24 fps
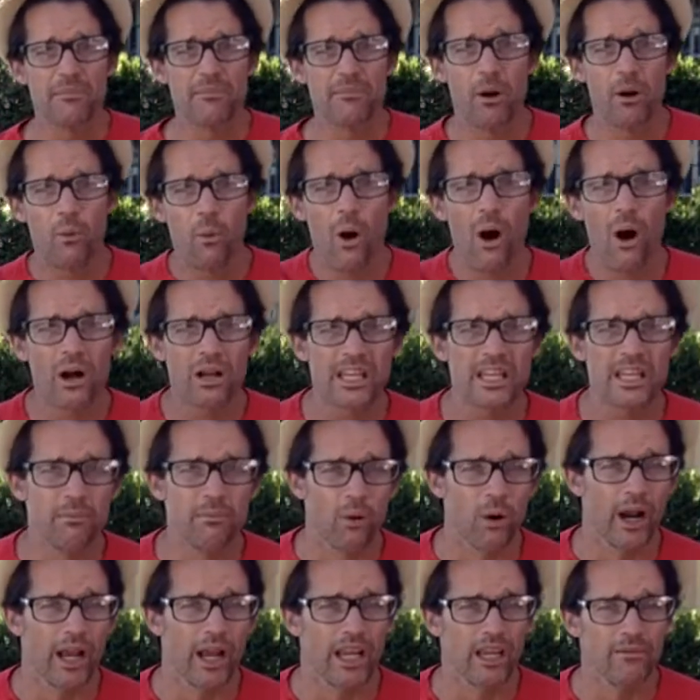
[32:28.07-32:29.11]
Milwaukee
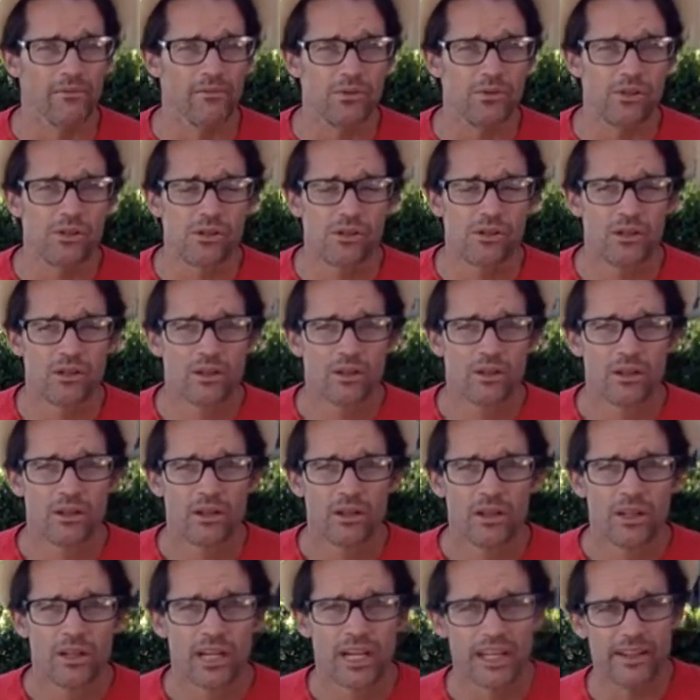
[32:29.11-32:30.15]
Braves,
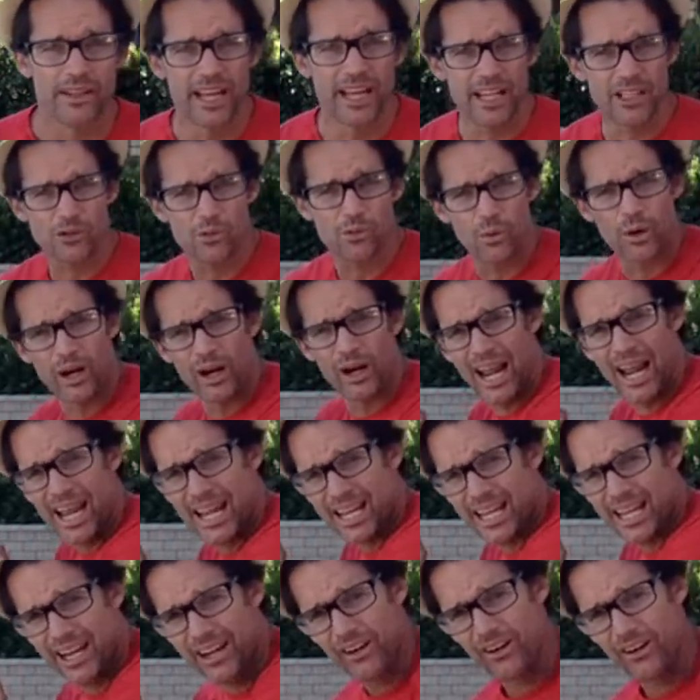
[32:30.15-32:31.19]
and that's where
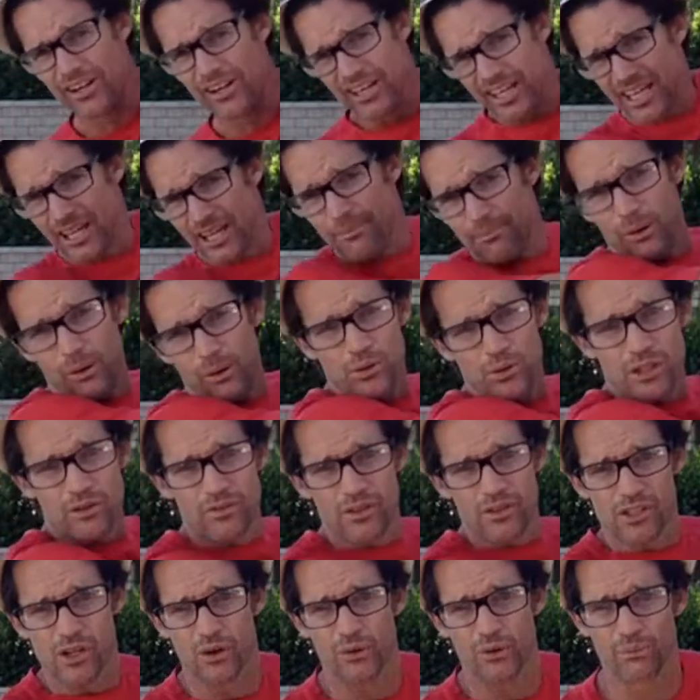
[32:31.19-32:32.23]
Hank Aaron hit most of
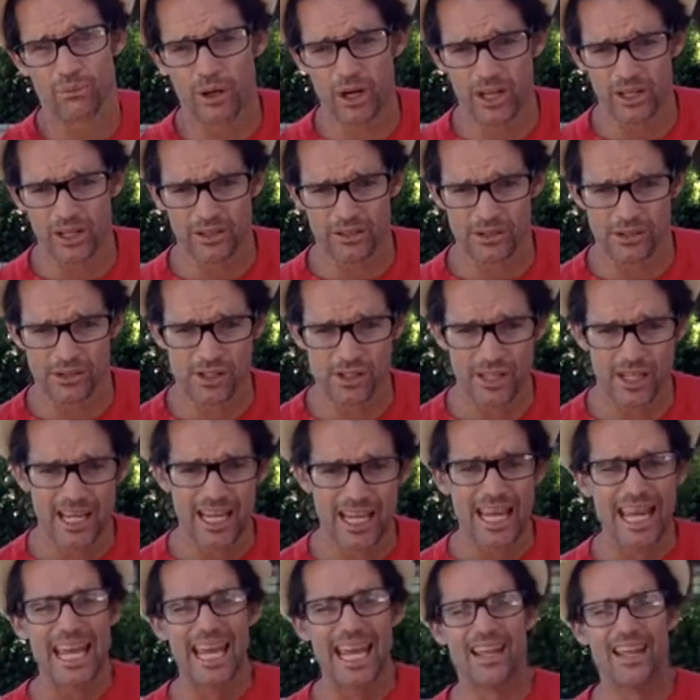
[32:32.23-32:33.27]
his home runs.
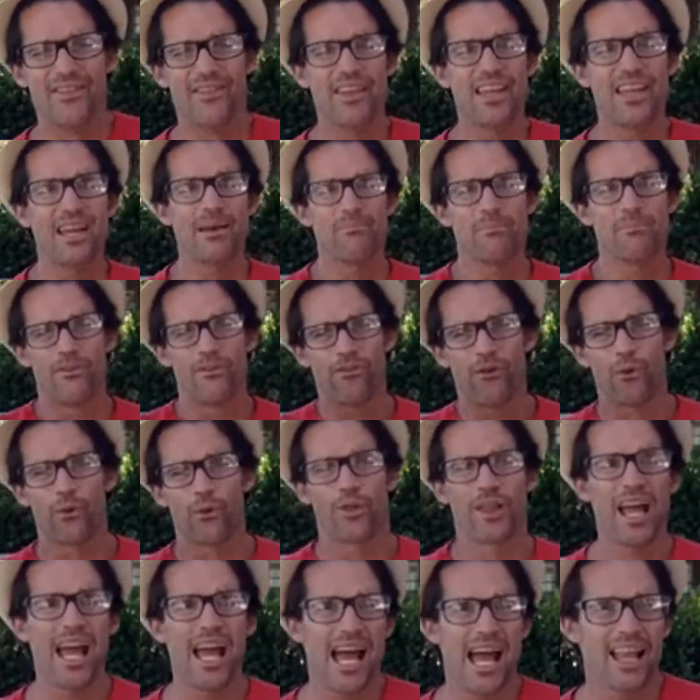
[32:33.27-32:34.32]
And then before
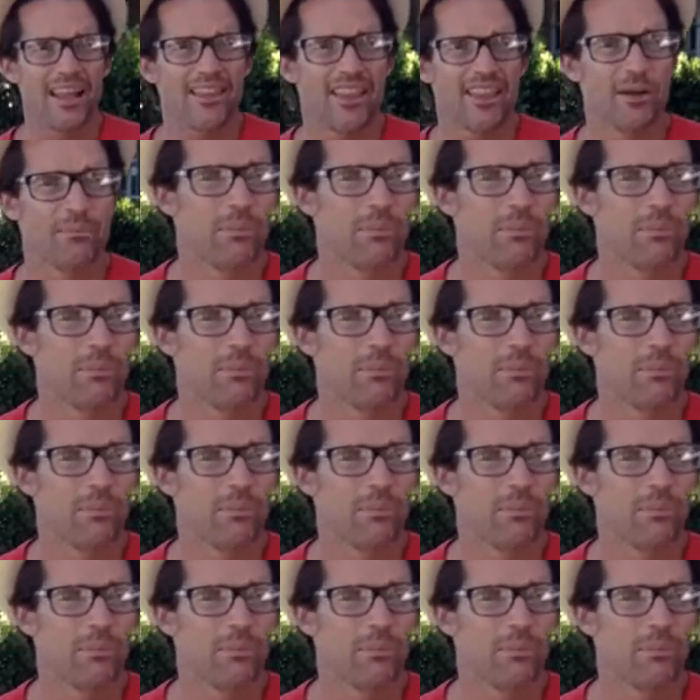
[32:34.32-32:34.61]
that, they